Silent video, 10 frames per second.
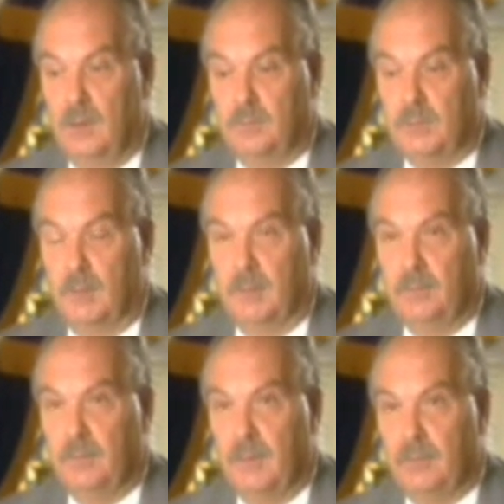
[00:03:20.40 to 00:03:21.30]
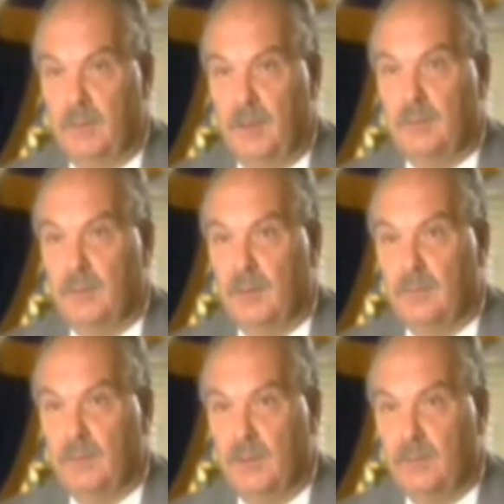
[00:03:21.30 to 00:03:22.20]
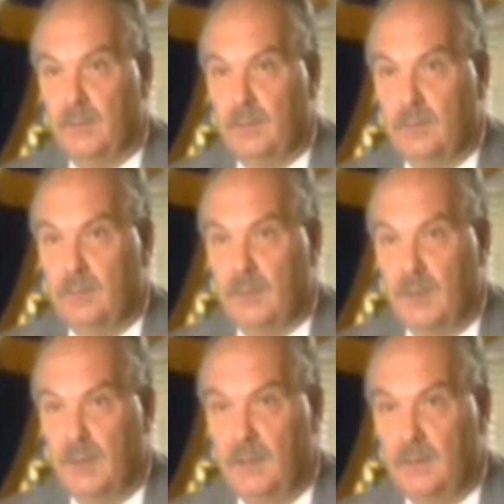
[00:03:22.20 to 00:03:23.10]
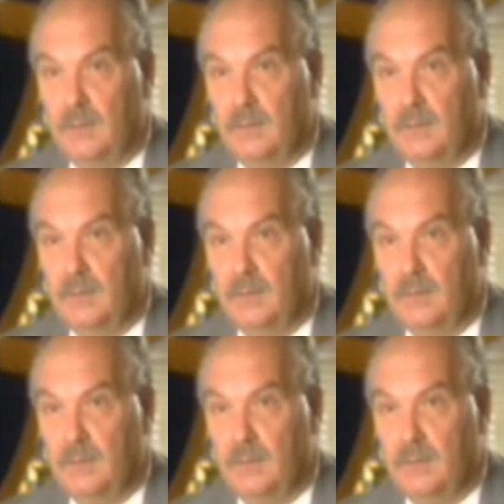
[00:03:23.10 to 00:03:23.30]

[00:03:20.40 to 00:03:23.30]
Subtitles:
probably forever and ever and ever and ever, without end.